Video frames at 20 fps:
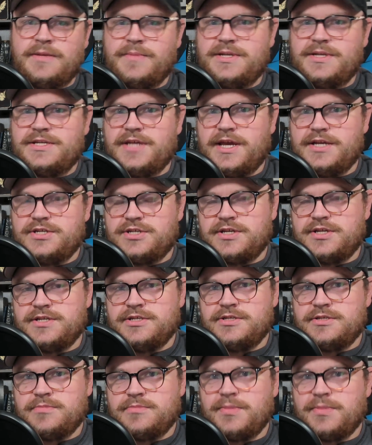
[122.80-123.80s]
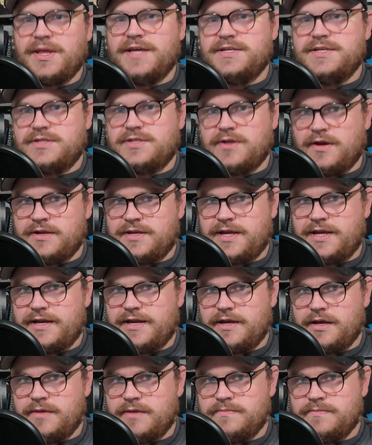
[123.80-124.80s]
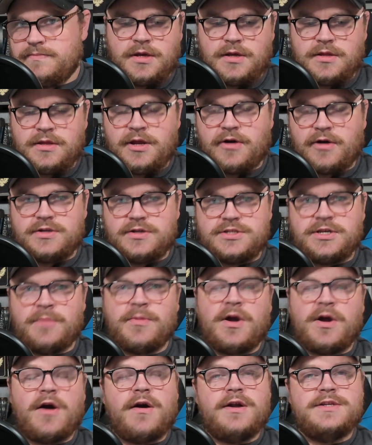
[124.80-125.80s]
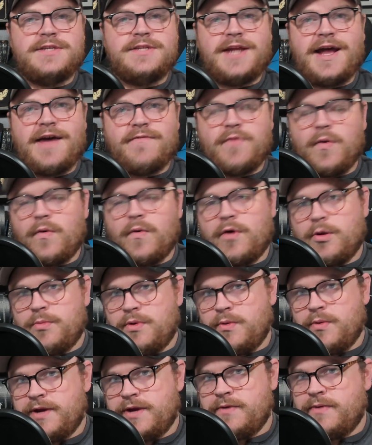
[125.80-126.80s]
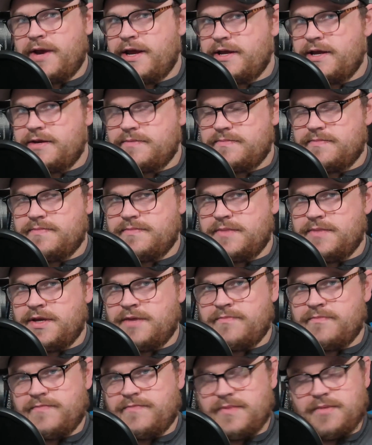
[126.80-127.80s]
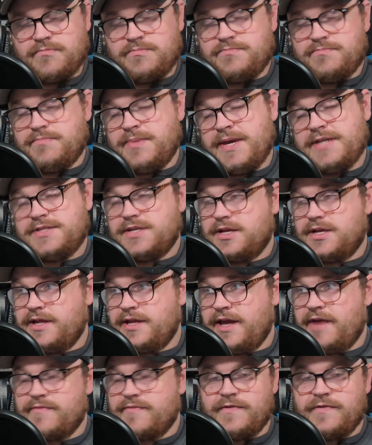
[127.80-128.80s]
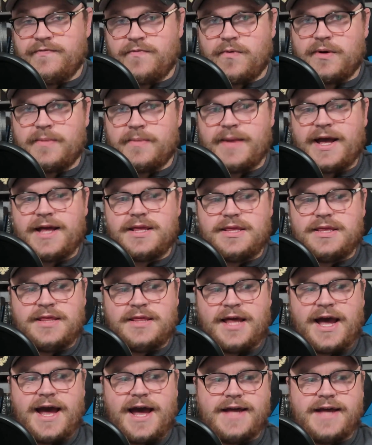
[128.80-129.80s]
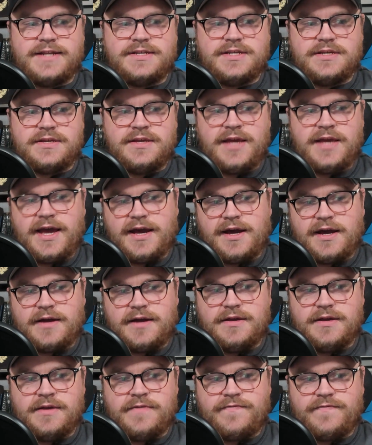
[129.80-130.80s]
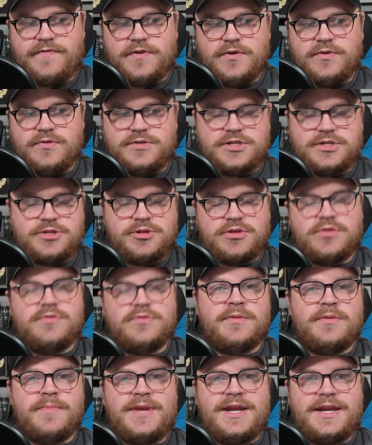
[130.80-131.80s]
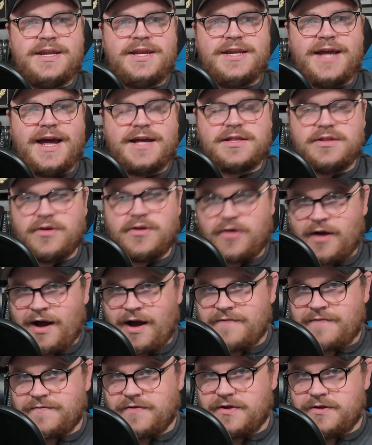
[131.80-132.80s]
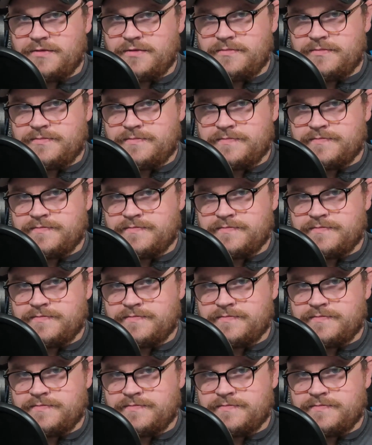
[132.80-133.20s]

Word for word: limitations placed on data there are some cards that have a horrible win rate in basically every format that, yeah, if you just threw them in any deck, they're awful.